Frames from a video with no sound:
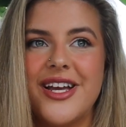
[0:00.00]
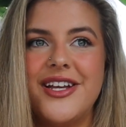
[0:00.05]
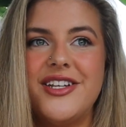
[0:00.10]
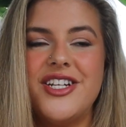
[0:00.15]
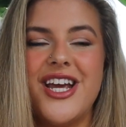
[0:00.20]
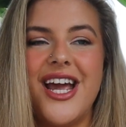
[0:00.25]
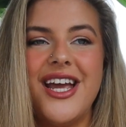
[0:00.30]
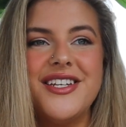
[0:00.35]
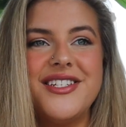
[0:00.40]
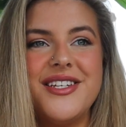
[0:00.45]

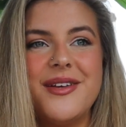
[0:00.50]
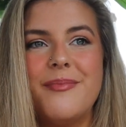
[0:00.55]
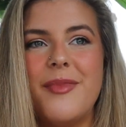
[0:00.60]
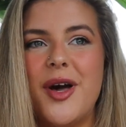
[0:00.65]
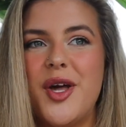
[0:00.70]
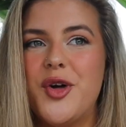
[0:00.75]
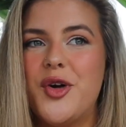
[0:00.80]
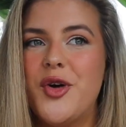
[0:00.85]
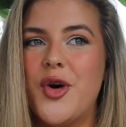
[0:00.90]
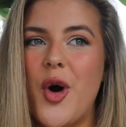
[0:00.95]
chasing
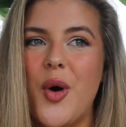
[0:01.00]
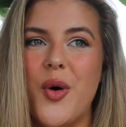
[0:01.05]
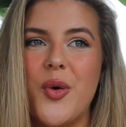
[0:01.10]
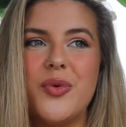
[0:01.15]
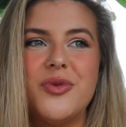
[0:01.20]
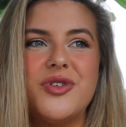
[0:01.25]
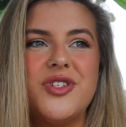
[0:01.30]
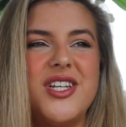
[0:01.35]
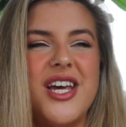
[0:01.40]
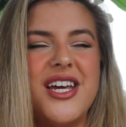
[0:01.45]
my
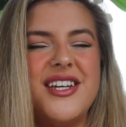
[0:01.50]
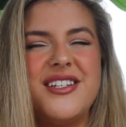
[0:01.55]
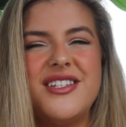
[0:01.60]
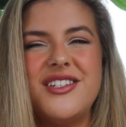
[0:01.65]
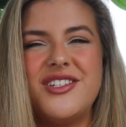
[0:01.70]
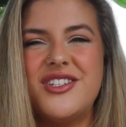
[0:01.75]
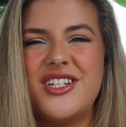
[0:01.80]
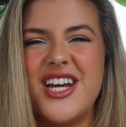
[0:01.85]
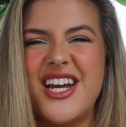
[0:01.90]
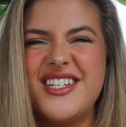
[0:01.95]
goals,
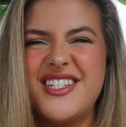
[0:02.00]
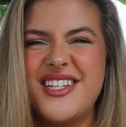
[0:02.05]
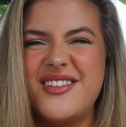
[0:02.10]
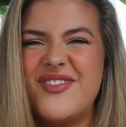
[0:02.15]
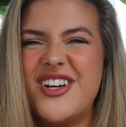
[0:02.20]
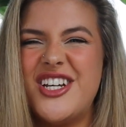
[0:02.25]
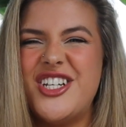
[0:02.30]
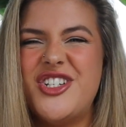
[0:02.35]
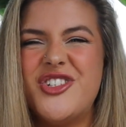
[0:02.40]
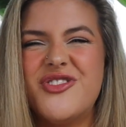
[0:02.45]
chasing
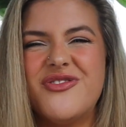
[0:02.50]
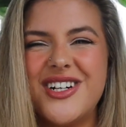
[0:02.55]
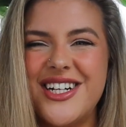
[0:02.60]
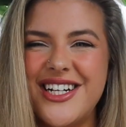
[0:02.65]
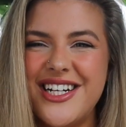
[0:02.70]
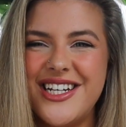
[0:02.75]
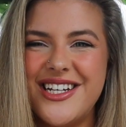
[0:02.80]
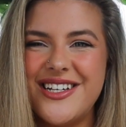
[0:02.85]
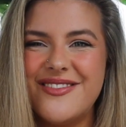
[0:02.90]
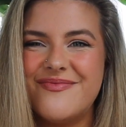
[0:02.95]
my
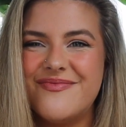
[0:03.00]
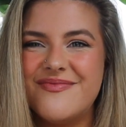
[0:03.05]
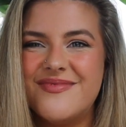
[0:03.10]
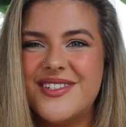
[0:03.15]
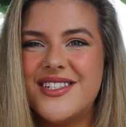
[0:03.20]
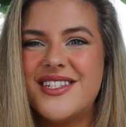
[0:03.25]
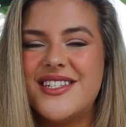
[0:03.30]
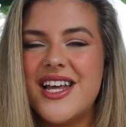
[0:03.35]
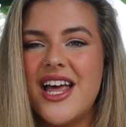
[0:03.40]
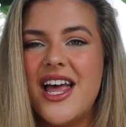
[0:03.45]

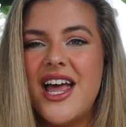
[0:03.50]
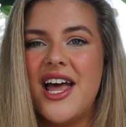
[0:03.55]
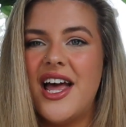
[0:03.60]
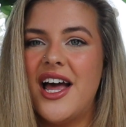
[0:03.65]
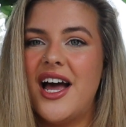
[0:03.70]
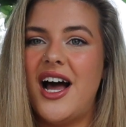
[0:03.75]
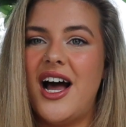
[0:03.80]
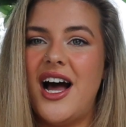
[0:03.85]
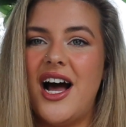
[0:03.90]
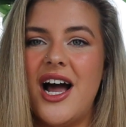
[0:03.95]
dreams.
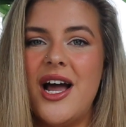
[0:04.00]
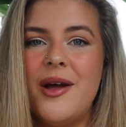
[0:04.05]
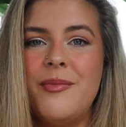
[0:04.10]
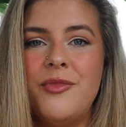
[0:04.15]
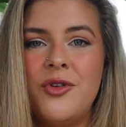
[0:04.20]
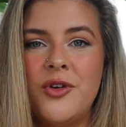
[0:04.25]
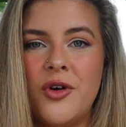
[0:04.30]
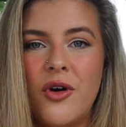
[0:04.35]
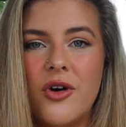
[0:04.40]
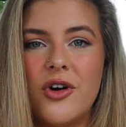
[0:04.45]

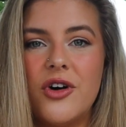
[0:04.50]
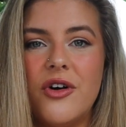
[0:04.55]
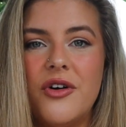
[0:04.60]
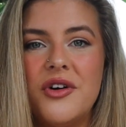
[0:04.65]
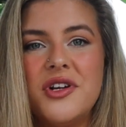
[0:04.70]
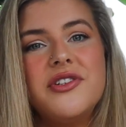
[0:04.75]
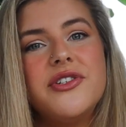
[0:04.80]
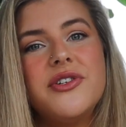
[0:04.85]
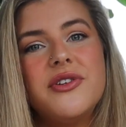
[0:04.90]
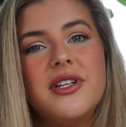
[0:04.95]
I'm not
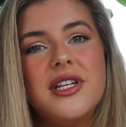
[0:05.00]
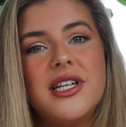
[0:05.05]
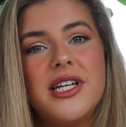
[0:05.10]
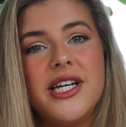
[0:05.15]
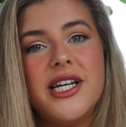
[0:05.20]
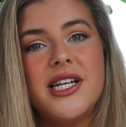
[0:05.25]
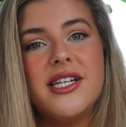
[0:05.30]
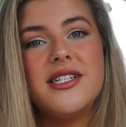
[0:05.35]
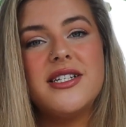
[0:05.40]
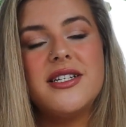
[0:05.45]
going to
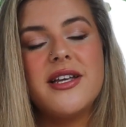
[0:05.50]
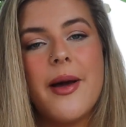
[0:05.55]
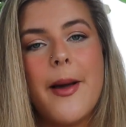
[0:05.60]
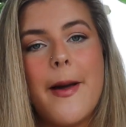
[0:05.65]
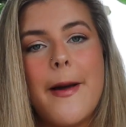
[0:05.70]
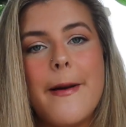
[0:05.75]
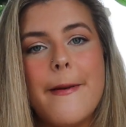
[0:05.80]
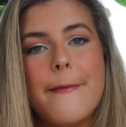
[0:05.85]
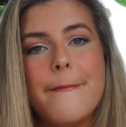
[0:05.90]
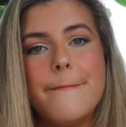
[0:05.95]
let
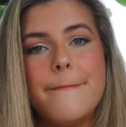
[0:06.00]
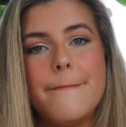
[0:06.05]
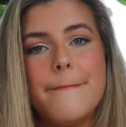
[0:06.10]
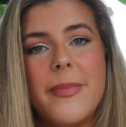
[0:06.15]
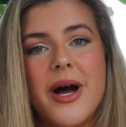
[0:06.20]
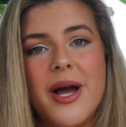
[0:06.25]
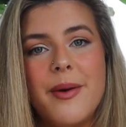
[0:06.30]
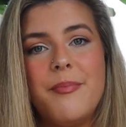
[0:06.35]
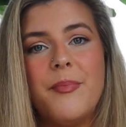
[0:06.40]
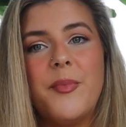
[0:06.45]

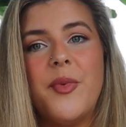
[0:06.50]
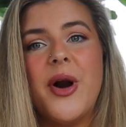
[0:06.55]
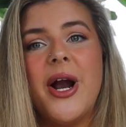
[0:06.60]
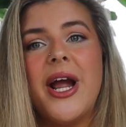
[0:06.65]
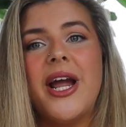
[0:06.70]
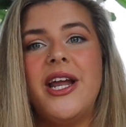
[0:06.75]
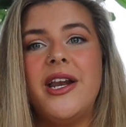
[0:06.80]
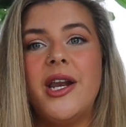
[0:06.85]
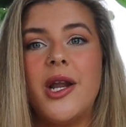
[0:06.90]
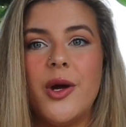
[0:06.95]
my
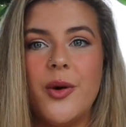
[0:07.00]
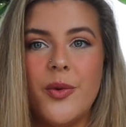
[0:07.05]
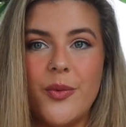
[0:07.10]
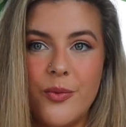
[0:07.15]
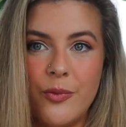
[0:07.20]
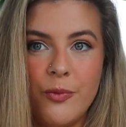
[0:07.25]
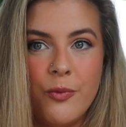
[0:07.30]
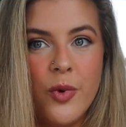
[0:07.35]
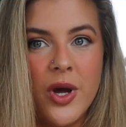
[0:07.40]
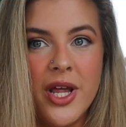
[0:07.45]
brain
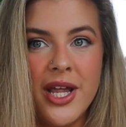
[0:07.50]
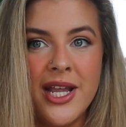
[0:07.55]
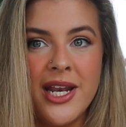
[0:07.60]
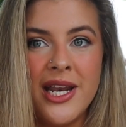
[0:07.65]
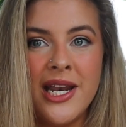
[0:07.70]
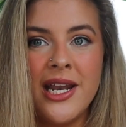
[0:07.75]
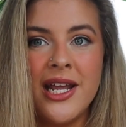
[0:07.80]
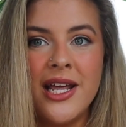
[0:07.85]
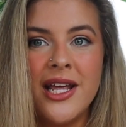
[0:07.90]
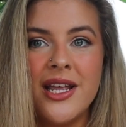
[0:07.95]

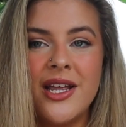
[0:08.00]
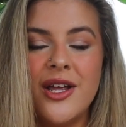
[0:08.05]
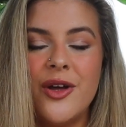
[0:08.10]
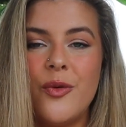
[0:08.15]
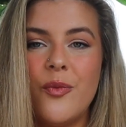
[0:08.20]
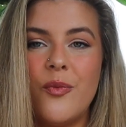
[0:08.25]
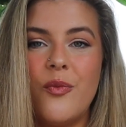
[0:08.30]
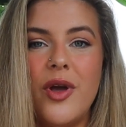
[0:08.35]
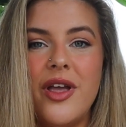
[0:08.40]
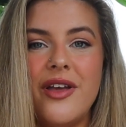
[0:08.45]
win.
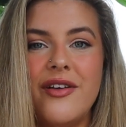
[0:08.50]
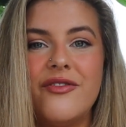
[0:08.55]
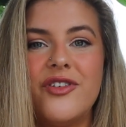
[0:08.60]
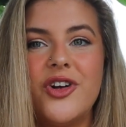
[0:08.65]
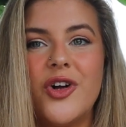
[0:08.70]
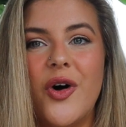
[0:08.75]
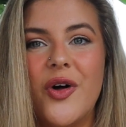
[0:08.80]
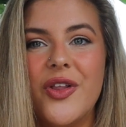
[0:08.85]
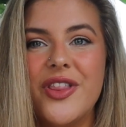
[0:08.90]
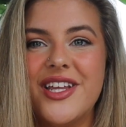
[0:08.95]
We've
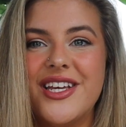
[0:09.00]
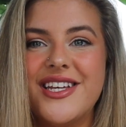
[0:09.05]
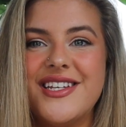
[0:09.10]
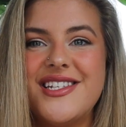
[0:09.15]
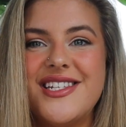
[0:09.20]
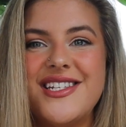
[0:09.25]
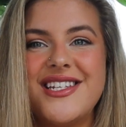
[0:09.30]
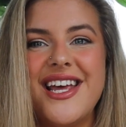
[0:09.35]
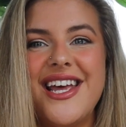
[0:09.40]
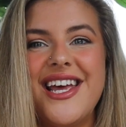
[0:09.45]
got
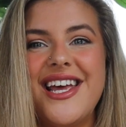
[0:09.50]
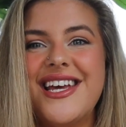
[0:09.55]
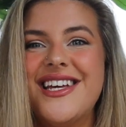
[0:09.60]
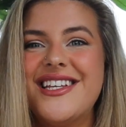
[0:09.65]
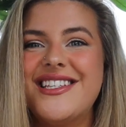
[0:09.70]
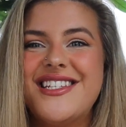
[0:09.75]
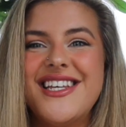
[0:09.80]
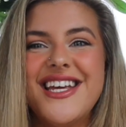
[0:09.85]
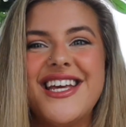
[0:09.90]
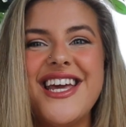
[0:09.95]
this
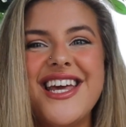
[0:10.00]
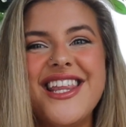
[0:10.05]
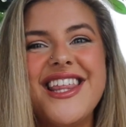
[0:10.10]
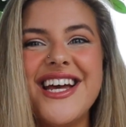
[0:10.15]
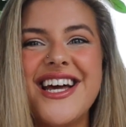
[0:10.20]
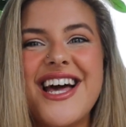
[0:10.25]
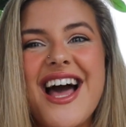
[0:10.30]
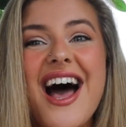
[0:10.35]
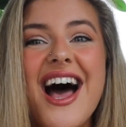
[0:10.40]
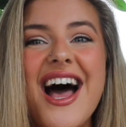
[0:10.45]
together,
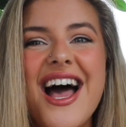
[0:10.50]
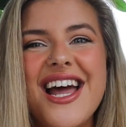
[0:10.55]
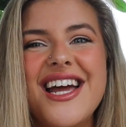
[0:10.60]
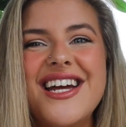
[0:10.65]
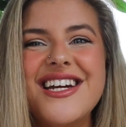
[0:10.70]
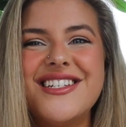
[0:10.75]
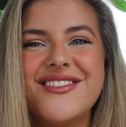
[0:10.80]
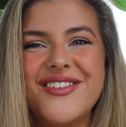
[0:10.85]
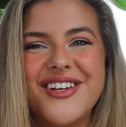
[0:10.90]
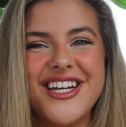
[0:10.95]

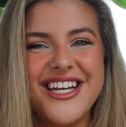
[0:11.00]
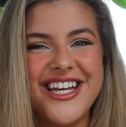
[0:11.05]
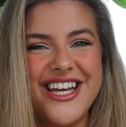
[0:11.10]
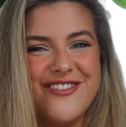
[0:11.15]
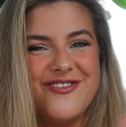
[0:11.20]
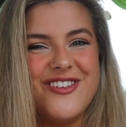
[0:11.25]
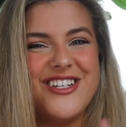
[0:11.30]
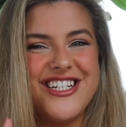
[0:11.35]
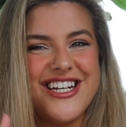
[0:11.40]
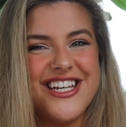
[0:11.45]
guys. We can
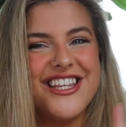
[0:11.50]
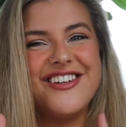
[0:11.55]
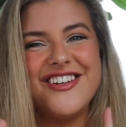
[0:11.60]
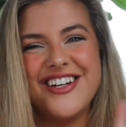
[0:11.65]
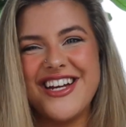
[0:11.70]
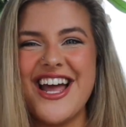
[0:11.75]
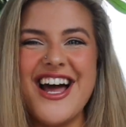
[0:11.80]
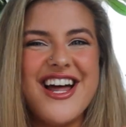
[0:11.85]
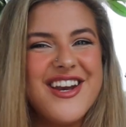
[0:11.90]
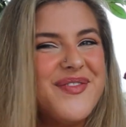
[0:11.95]
keep each other
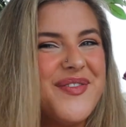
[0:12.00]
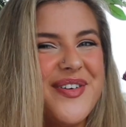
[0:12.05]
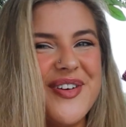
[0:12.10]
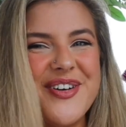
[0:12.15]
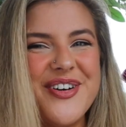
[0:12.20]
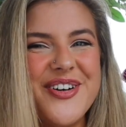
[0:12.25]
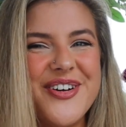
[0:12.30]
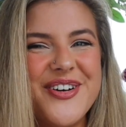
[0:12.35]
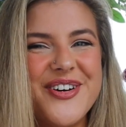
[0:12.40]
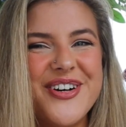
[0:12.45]

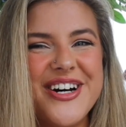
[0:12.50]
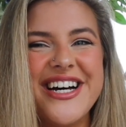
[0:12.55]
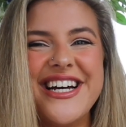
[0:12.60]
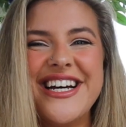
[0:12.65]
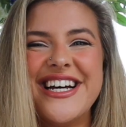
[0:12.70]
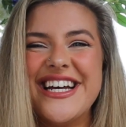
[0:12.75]
accountable.